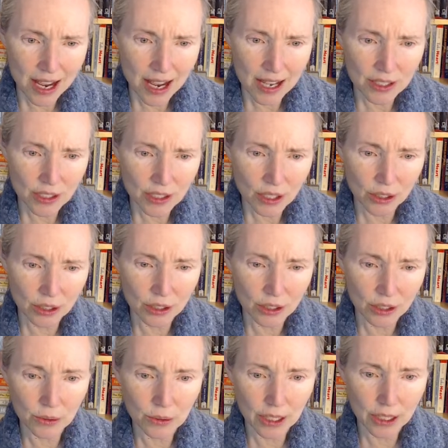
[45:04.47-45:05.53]
as
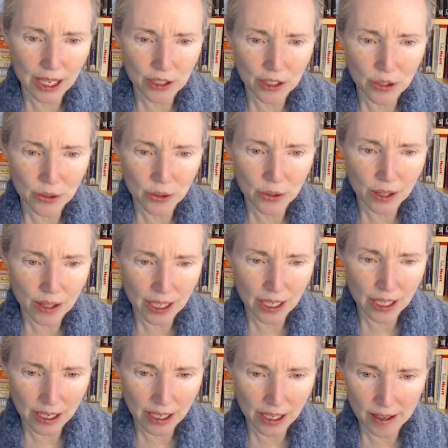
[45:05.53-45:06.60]
lonely as you
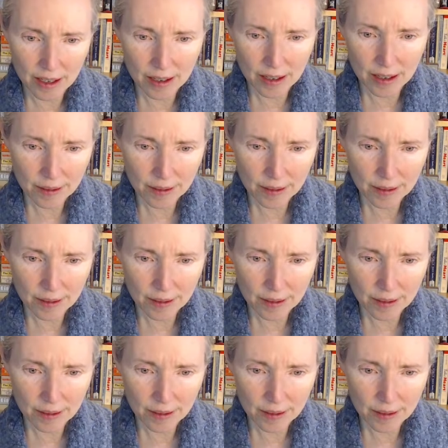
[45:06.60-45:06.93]
think,